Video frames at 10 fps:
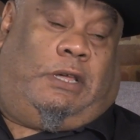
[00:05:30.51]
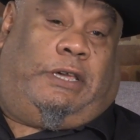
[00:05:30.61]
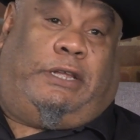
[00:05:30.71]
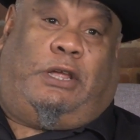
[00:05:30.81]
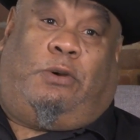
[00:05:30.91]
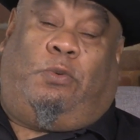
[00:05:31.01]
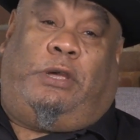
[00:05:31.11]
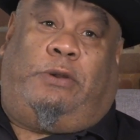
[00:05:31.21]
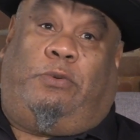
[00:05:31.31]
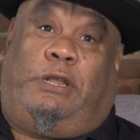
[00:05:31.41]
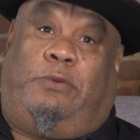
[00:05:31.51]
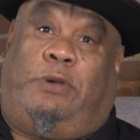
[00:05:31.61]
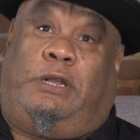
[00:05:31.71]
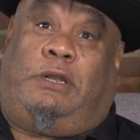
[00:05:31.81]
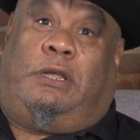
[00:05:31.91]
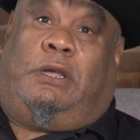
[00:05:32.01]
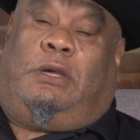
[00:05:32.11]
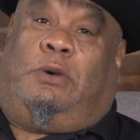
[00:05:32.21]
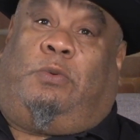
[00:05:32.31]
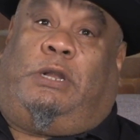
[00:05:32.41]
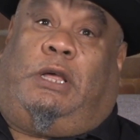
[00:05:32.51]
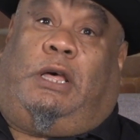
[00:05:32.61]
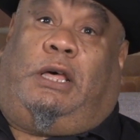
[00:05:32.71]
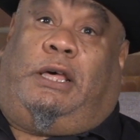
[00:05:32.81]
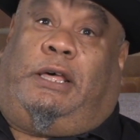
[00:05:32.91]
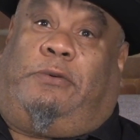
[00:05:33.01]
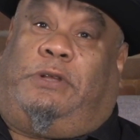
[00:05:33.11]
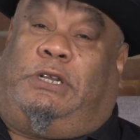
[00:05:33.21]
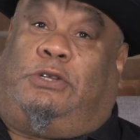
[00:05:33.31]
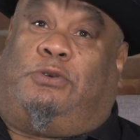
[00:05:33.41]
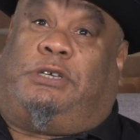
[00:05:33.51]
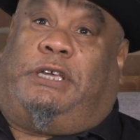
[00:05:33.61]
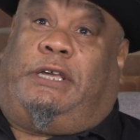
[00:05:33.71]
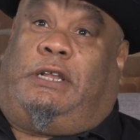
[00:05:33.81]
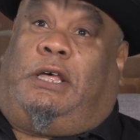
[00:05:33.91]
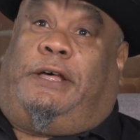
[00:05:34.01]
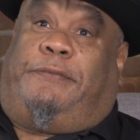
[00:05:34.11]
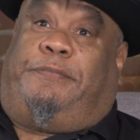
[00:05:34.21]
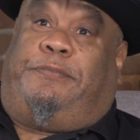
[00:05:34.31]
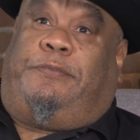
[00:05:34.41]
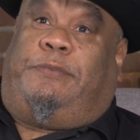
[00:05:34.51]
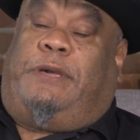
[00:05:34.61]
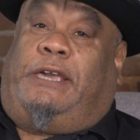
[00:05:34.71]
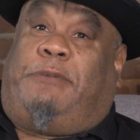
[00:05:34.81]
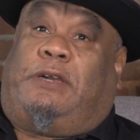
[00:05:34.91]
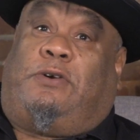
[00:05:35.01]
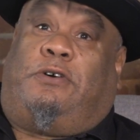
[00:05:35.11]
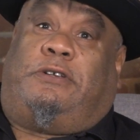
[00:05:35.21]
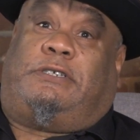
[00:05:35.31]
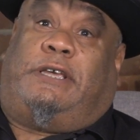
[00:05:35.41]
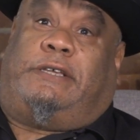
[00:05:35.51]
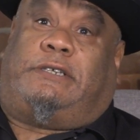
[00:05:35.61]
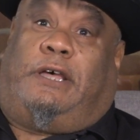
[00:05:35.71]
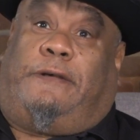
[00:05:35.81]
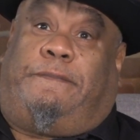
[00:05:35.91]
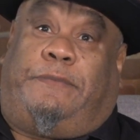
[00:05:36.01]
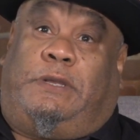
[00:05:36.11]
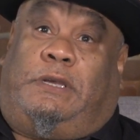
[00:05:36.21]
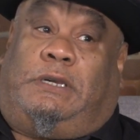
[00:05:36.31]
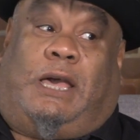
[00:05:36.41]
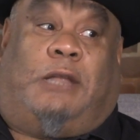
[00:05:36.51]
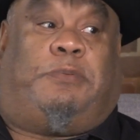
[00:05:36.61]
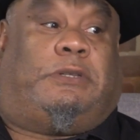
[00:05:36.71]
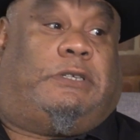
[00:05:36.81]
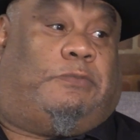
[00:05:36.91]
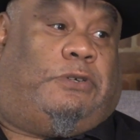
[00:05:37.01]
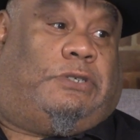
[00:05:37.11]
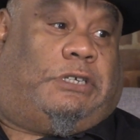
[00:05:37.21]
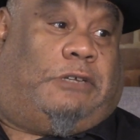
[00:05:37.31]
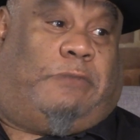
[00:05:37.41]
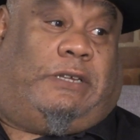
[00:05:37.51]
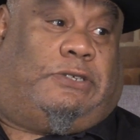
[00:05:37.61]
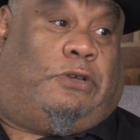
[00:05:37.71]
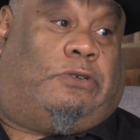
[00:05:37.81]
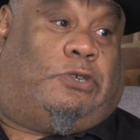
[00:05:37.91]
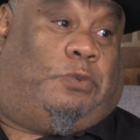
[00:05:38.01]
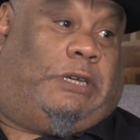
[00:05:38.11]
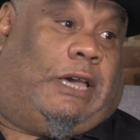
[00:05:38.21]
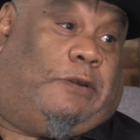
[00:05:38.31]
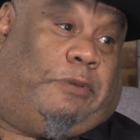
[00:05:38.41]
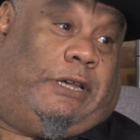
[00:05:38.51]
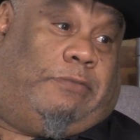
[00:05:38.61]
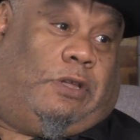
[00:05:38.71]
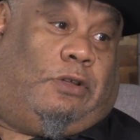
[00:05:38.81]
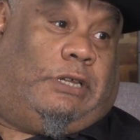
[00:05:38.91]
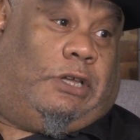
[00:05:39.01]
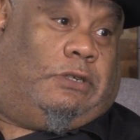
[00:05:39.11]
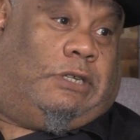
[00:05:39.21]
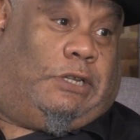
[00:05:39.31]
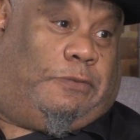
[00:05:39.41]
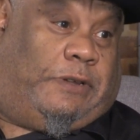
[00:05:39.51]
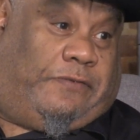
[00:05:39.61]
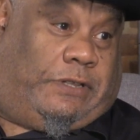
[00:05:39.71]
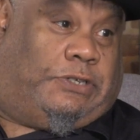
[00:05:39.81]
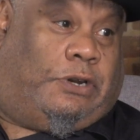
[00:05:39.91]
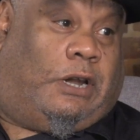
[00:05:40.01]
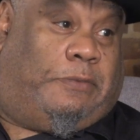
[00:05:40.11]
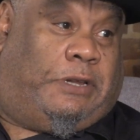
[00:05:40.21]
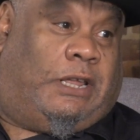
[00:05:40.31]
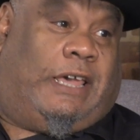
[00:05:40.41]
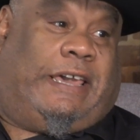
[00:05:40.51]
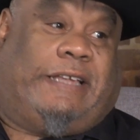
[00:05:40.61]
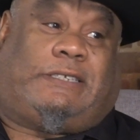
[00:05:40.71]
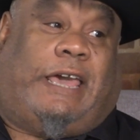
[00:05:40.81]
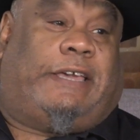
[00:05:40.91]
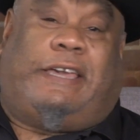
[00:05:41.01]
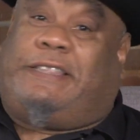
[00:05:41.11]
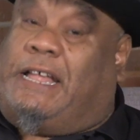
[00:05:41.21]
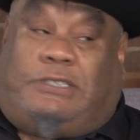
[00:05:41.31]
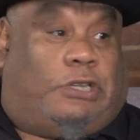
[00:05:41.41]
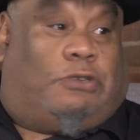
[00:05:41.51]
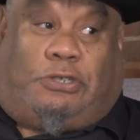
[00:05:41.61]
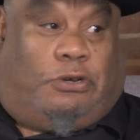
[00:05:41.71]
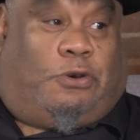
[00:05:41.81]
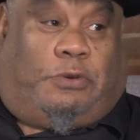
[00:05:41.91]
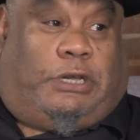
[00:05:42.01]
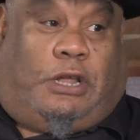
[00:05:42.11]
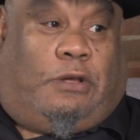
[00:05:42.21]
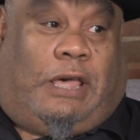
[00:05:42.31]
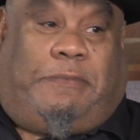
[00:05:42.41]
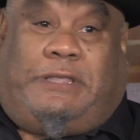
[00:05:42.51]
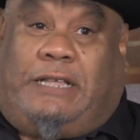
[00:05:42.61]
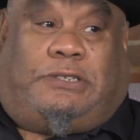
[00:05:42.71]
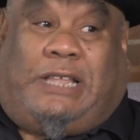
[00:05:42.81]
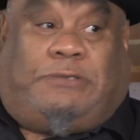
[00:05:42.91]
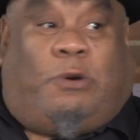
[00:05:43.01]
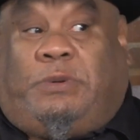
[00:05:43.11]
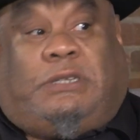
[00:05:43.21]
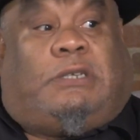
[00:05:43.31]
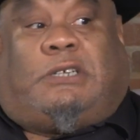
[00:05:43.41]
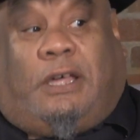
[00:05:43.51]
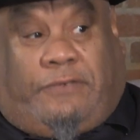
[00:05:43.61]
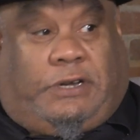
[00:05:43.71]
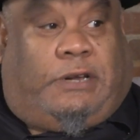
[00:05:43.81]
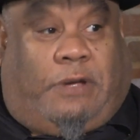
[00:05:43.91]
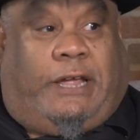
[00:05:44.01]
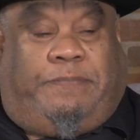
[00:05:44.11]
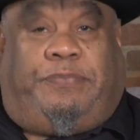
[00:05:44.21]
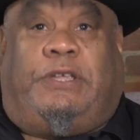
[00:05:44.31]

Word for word: You know, when Luke in Amen Corner says, God put this music in my soul, so we got to blame the Holy Ghost a little bit for this. You know what I mean? It's like, and that's so true. You know, I mean, that's where we discovered it, right?